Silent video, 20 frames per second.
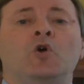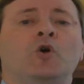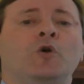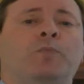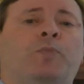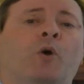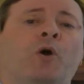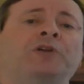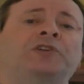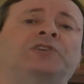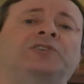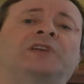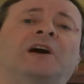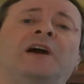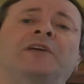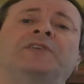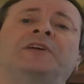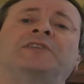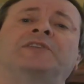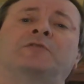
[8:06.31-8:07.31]
who pointed
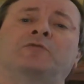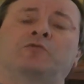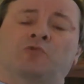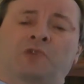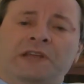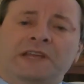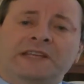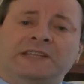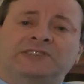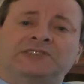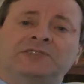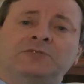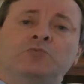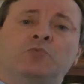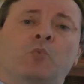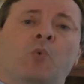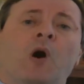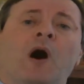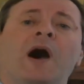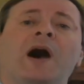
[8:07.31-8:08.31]
out that the
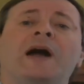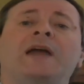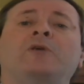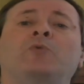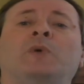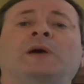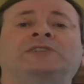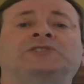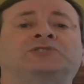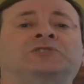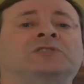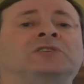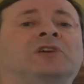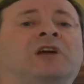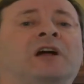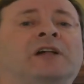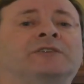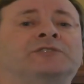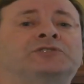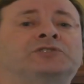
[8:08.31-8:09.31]
reason why Western
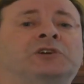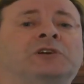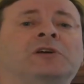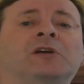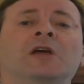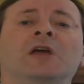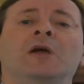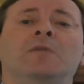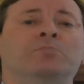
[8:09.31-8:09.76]
culture